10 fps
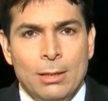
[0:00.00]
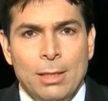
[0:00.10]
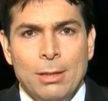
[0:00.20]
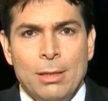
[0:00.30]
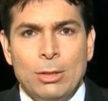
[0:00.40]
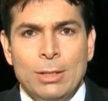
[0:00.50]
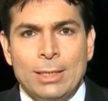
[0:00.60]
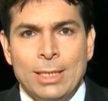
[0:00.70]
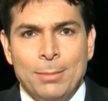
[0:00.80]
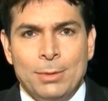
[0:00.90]
This is not
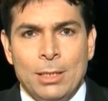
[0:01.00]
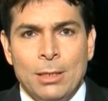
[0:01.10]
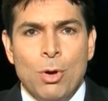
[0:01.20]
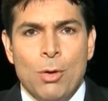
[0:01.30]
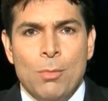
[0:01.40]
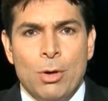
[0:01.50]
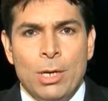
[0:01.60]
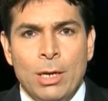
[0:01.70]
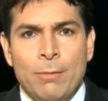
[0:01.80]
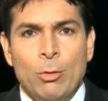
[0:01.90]
accepted. Tomorrow
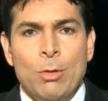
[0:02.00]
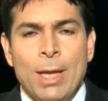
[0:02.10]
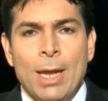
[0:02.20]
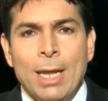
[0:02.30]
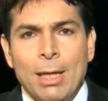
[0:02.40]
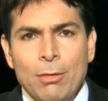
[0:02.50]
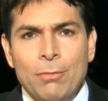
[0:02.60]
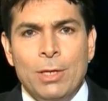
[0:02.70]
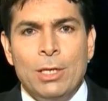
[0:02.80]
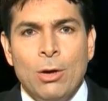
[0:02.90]
morning, if there will be
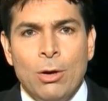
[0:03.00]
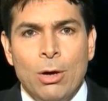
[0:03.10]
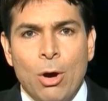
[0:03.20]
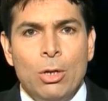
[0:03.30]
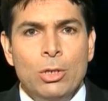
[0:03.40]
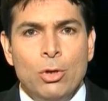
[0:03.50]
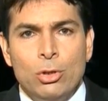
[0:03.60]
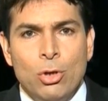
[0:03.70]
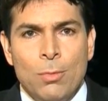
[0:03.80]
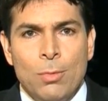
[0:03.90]
another video on
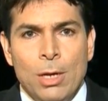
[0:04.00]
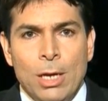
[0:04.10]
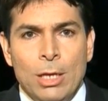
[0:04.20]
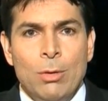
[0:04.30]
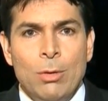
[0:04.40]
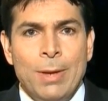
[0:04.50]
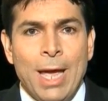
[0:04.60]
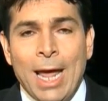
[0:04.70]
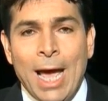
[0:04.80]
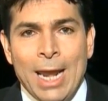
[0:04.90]
YouTube, it will be
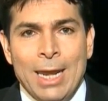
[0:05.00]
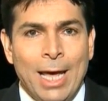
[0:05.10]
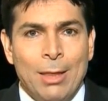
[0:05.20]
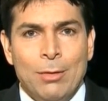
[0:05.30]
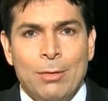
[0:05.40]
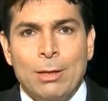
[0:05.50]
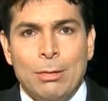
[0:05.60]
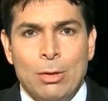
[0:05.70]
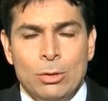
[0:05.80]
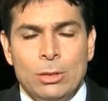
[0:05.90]
another
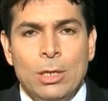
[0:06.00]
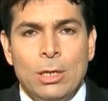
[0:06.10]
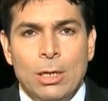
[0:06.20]
excuse.